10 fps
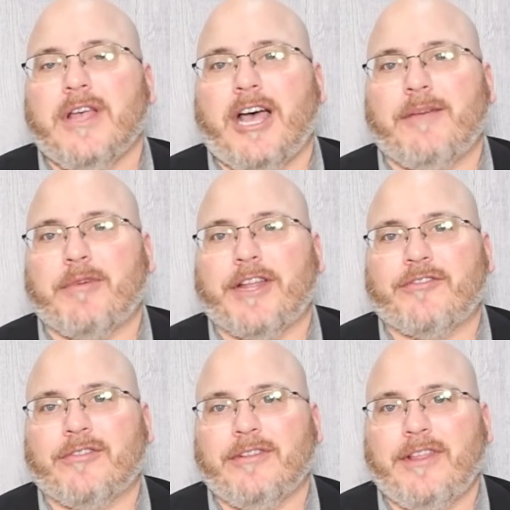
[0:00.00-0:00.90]
But I
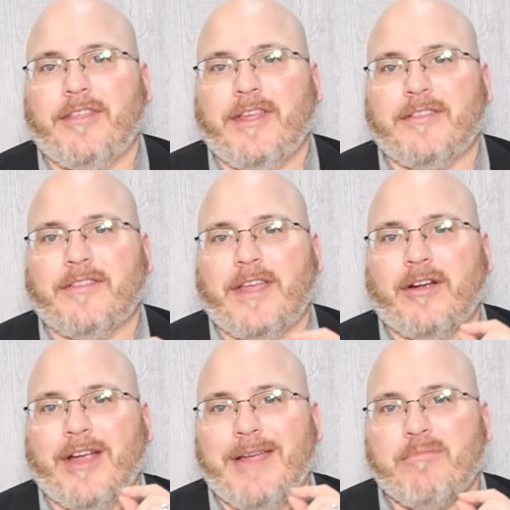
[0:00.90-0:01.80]
certainly think that they
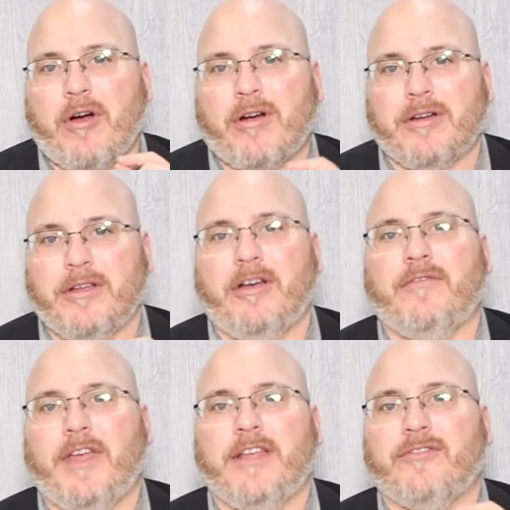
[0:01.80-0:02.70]
are a part
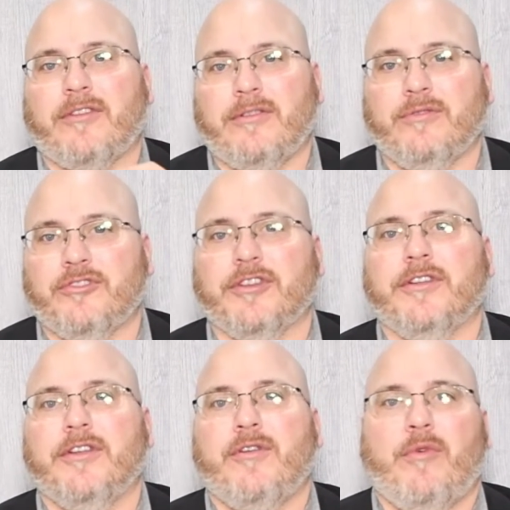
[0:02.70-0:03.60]
of a solution
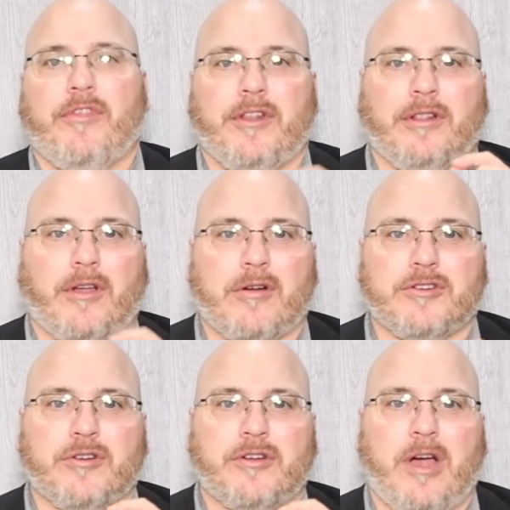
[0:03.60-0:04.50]
within
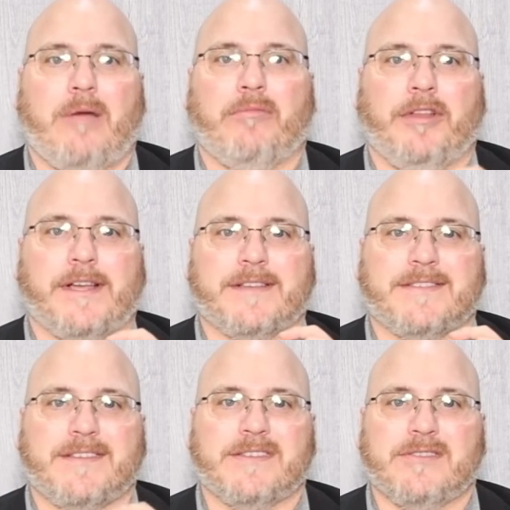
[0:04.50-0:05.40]
larger complex
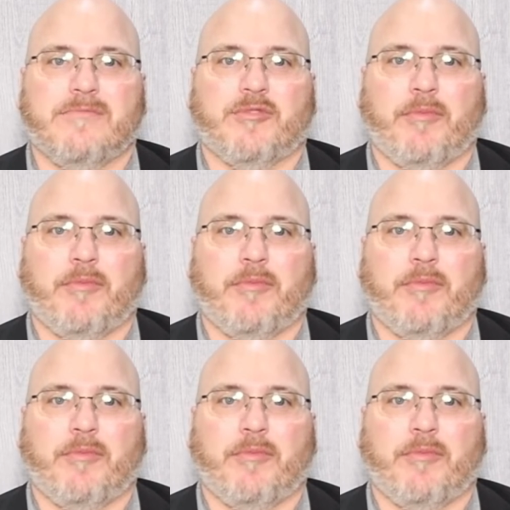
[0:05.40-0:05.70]
systems,